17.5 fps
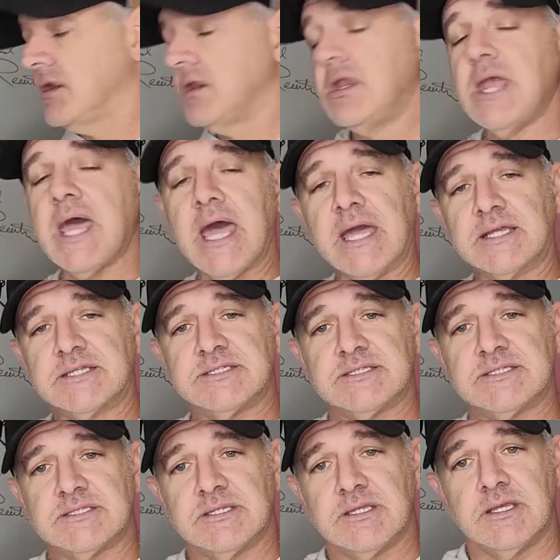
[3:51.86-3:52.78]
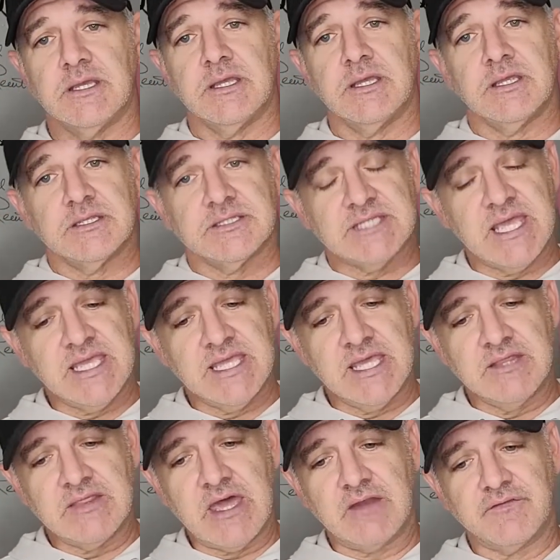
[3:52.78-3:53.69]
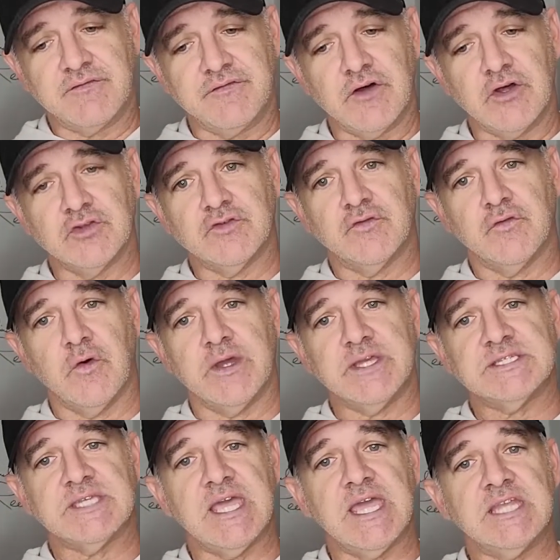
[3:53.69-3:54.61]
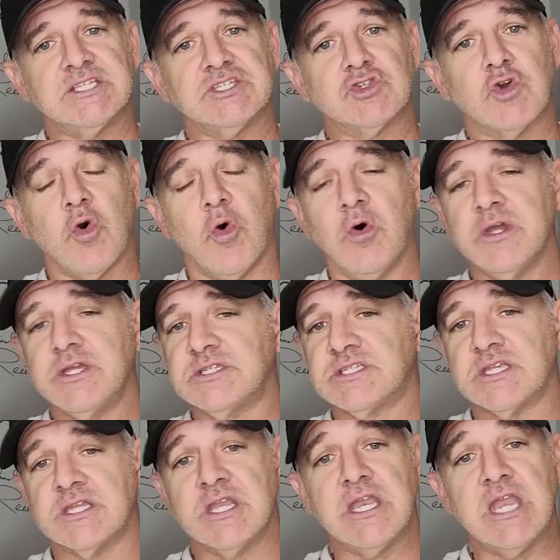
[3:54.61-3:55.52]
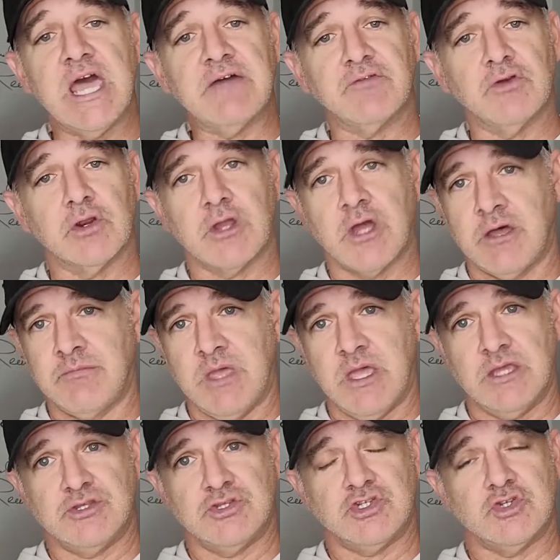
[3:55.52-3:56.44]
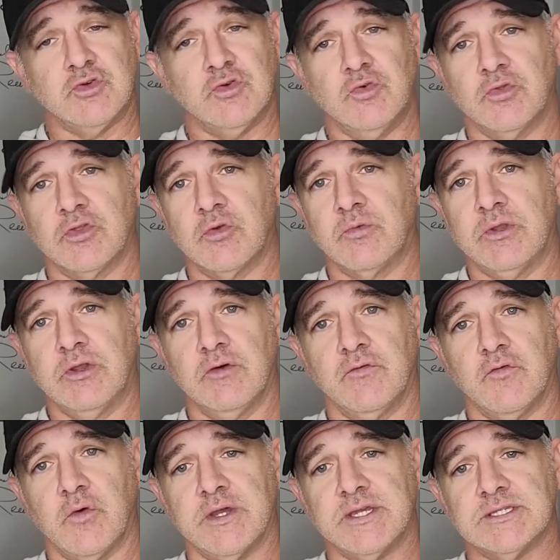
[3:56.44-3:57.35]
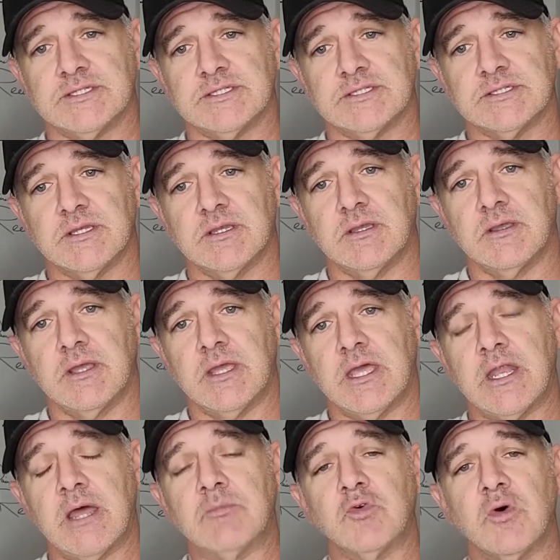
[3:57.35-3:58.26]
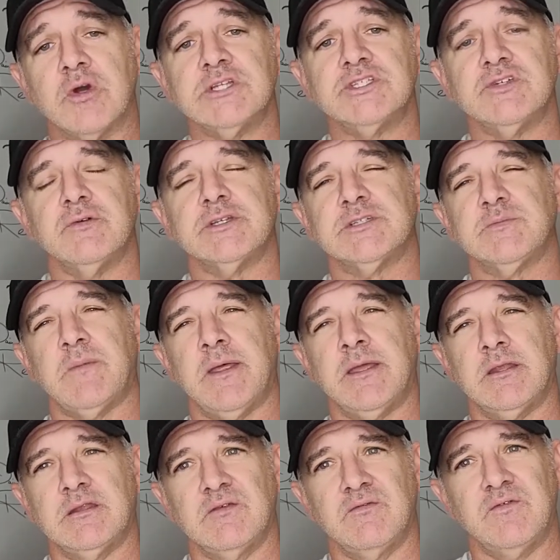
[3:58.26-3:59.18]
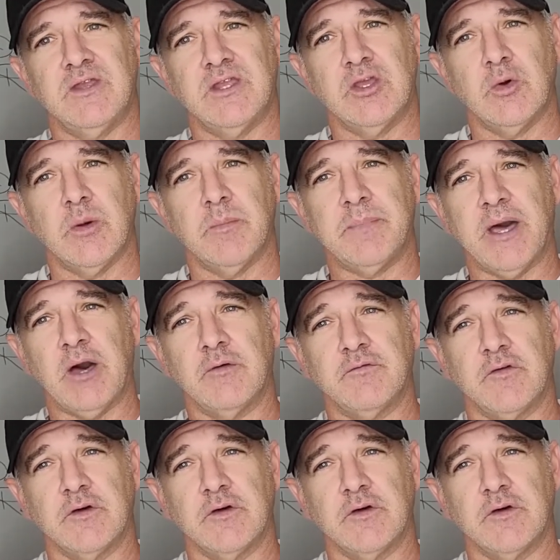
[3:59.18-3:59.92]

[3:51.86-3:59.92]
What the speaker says: next, taking that false voice, it is going to never come into the real voice. And I'm going to explain in a video about